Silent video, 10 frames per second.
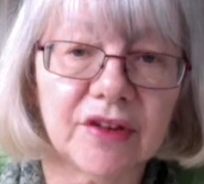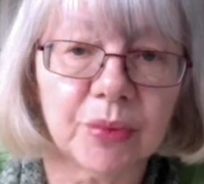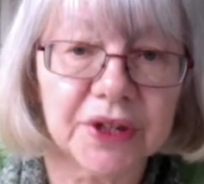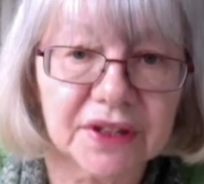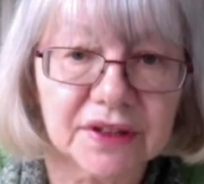
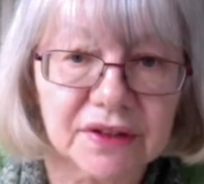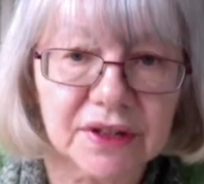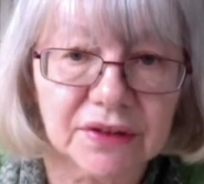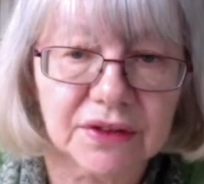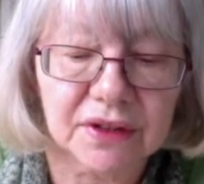if we'd
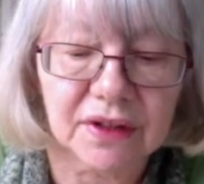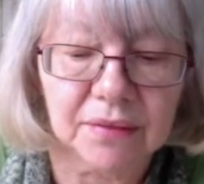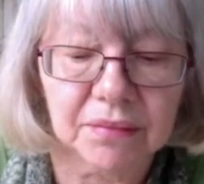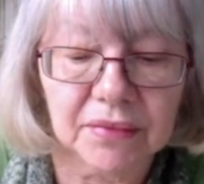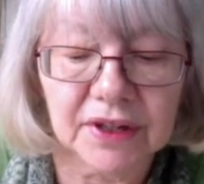consulted
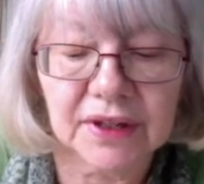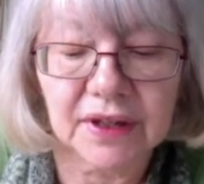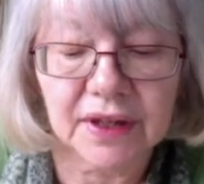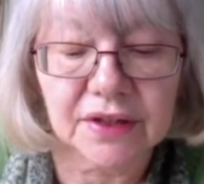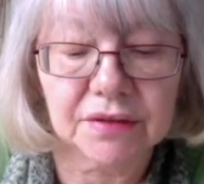them
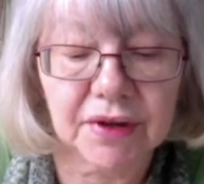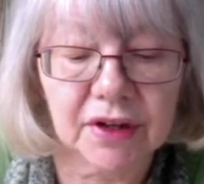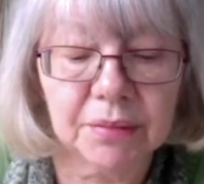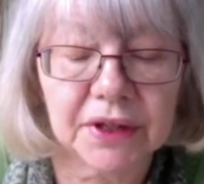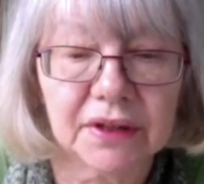in
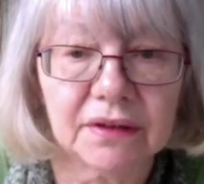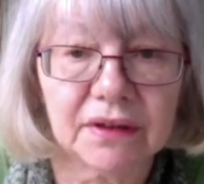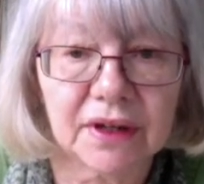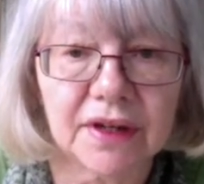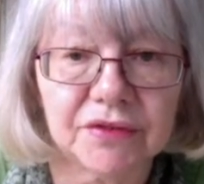developing
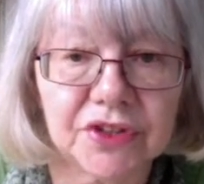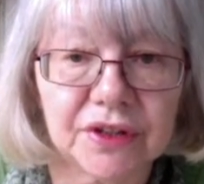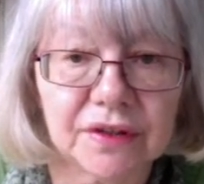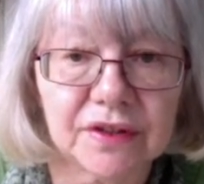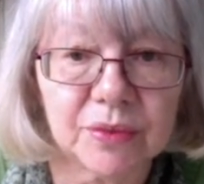the Life
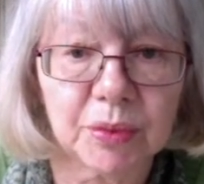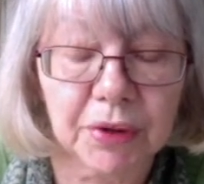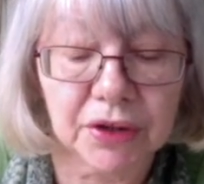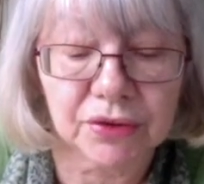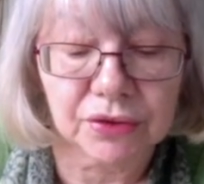Chances
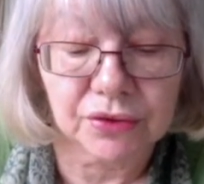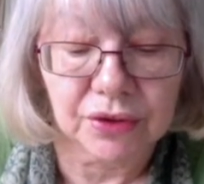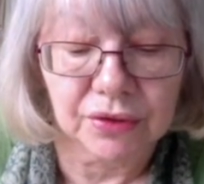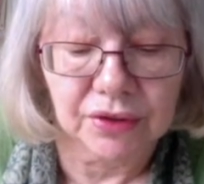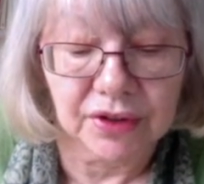proposals
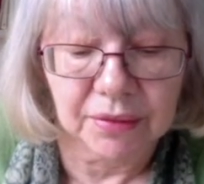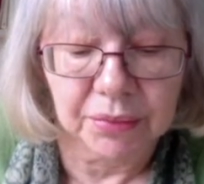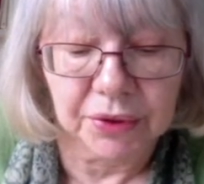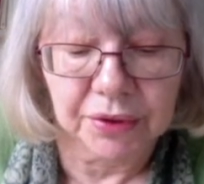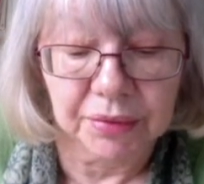on
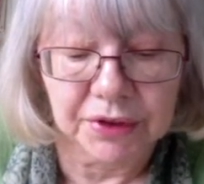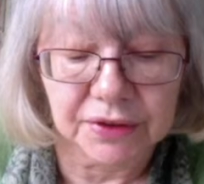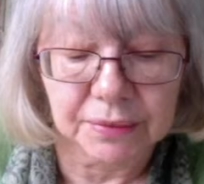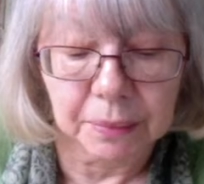employment.